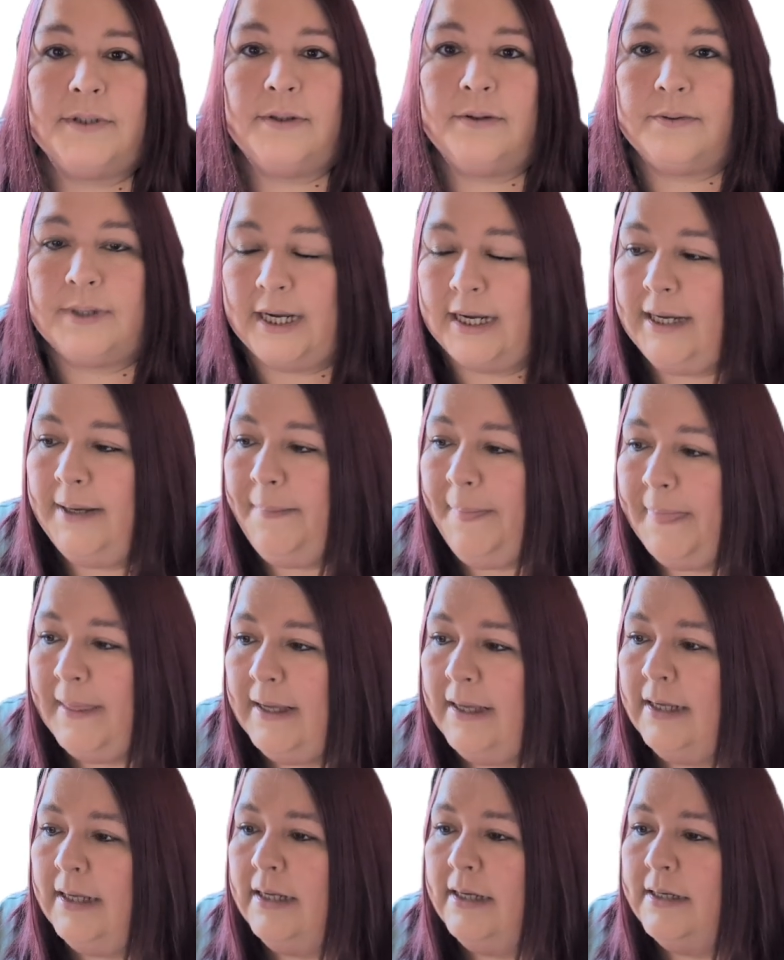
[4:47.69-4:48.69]
Okay,
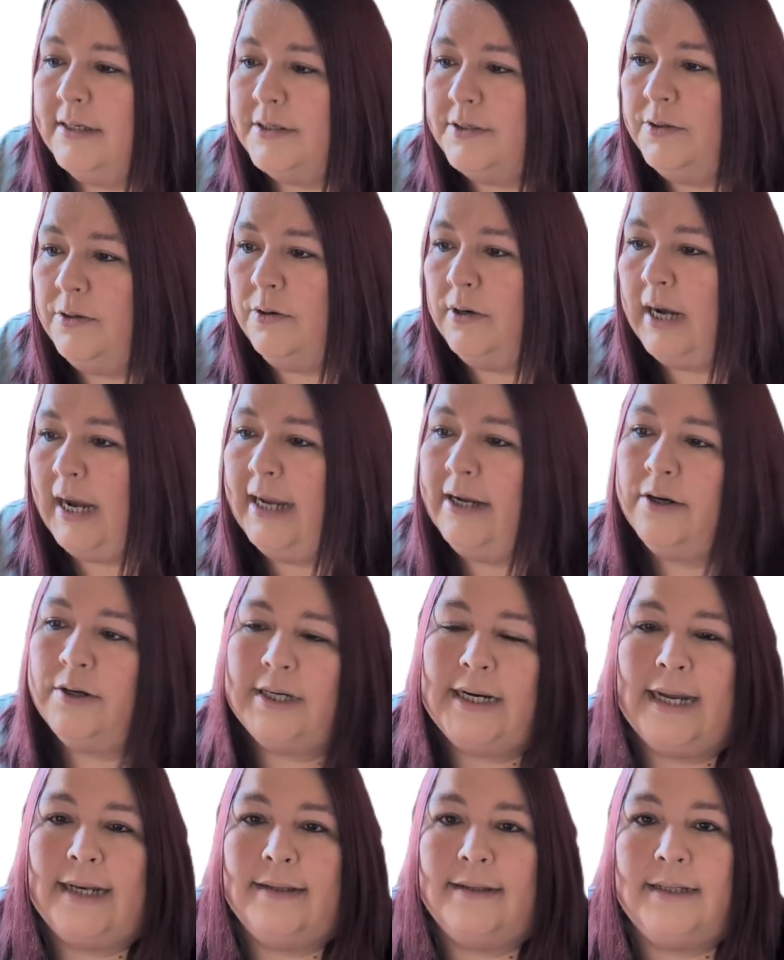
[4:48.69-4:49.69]
so I
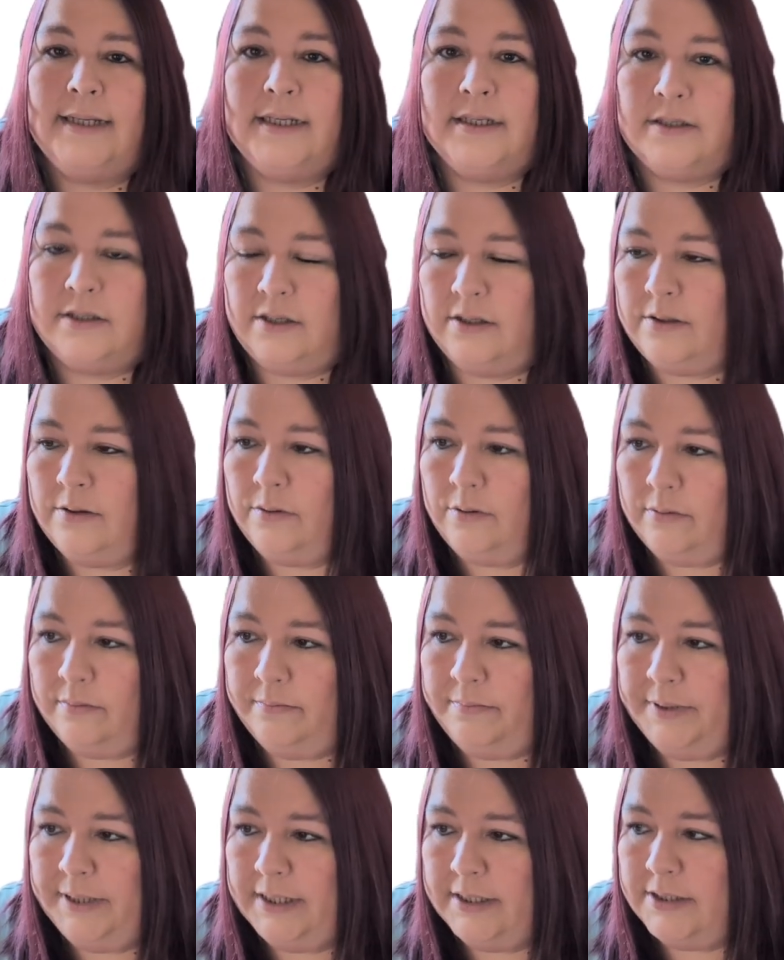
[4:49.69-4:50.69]
could add these to the
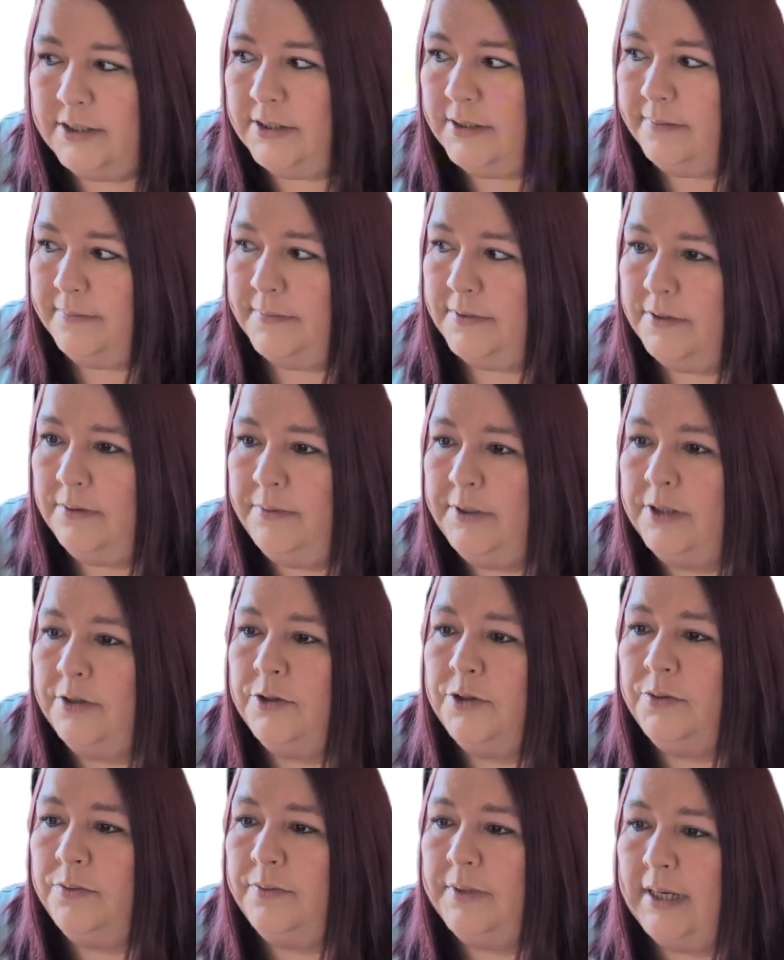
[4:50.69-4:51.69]
homepage. So we
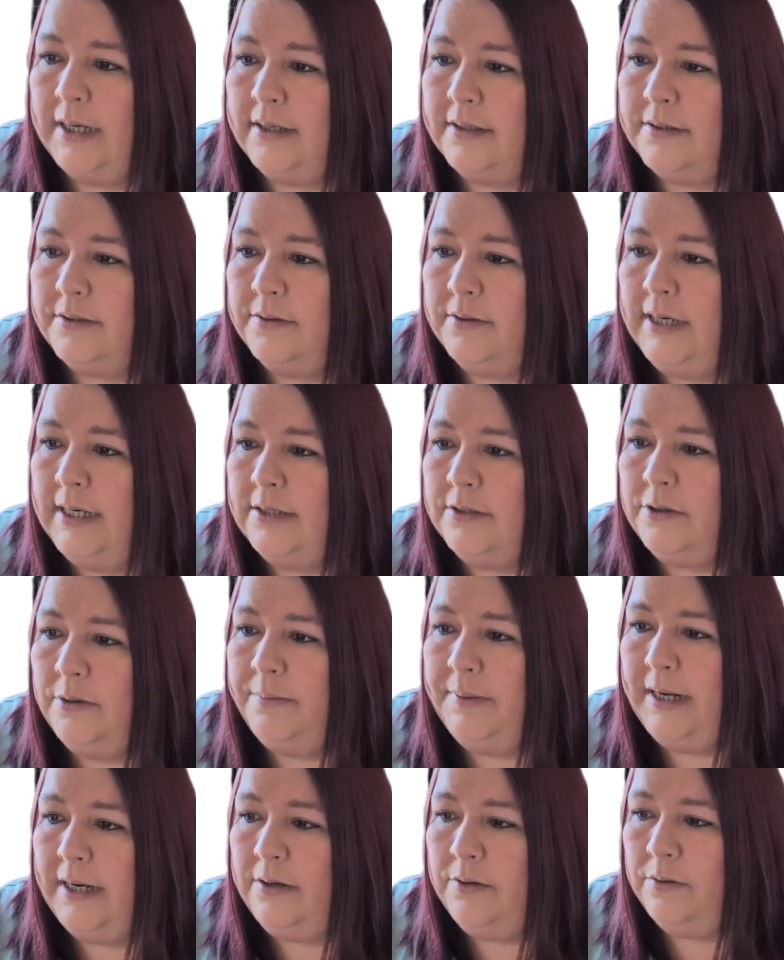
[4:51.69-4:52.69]
could do that. So let's go
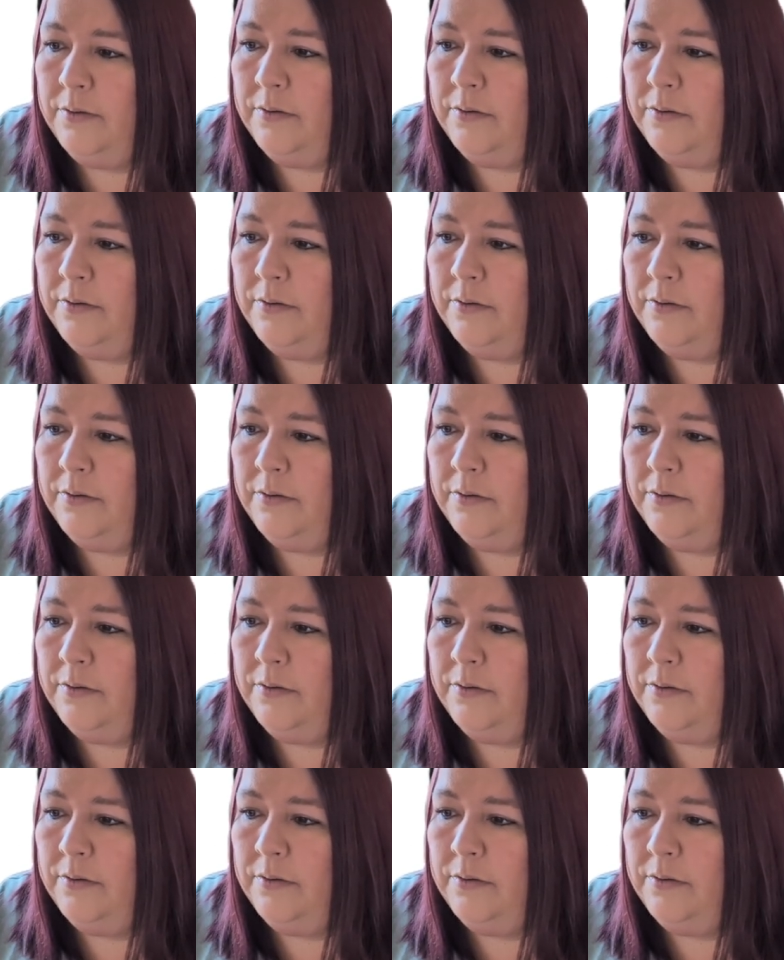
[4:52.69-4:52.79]
back